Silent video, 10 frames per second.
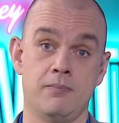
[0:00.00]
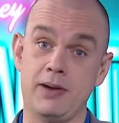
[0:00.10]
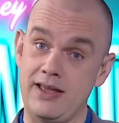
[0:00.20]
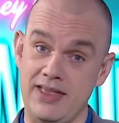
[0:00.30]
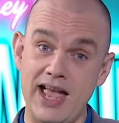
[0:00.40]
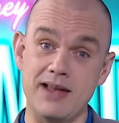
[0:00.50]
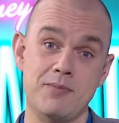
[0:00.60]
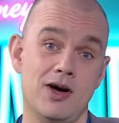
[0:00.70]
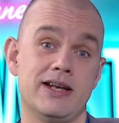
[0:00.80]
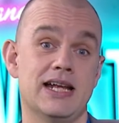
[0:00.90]
Bear that in
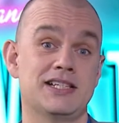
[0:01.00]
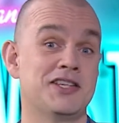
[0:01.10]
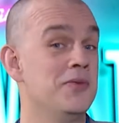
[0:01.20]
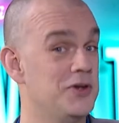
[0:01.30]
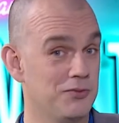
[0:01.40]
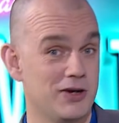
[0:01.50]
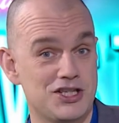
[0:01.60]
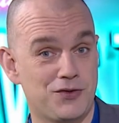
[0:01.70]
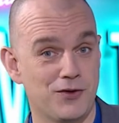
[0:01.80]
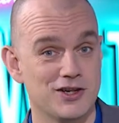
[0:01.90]
mind next time you
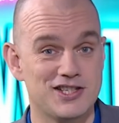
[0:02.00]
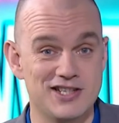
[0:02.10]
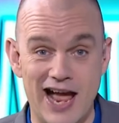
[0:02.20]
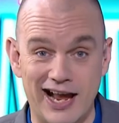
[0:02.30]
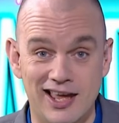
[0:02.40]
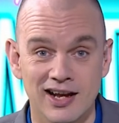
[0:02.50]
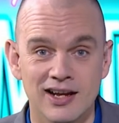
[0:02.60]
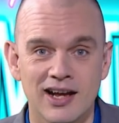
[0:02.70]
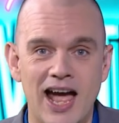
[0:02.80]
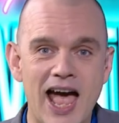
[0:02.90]
reach for a snack.
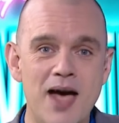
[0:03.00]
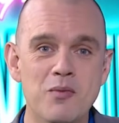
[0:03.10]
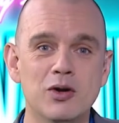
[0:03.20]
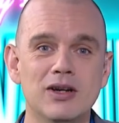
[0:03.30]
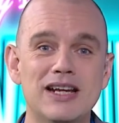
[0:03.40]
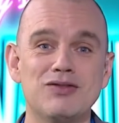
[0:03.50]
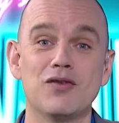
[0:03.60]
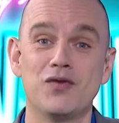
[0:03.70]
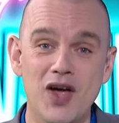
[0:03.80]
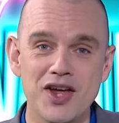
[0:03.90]
And we'll leave
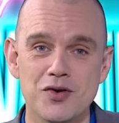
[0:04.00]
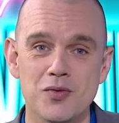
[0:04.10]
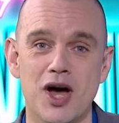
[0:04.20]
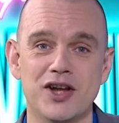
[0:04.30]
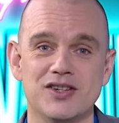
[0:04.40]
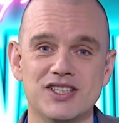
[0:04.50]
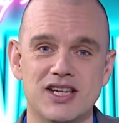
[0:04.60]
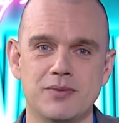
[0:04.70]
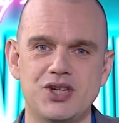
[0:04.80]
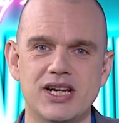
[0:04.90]
the final word on the
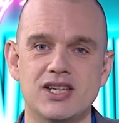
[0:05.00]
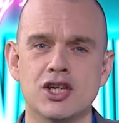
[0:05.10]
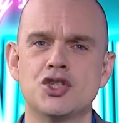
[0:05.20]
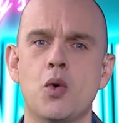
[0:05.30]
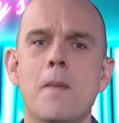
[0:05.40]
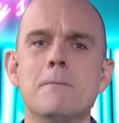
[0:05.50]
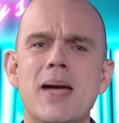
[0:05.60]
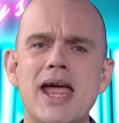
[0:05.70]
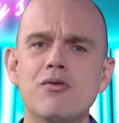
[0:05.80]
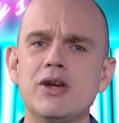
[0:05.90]
subject to a
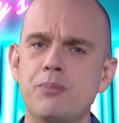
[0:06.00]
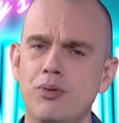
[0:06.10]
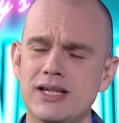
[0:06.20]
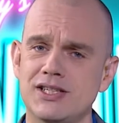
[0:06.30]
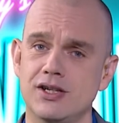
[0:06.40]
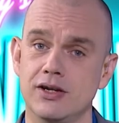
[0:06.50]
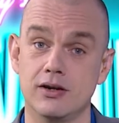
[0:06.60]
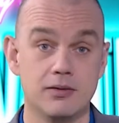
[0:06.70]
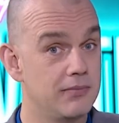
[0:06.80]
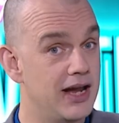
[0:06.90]
Mary Preston.
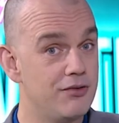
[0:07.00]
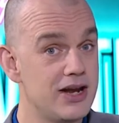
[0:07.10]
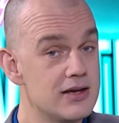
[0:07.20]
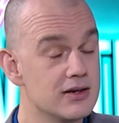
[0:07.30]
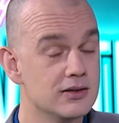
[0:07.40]
Mary?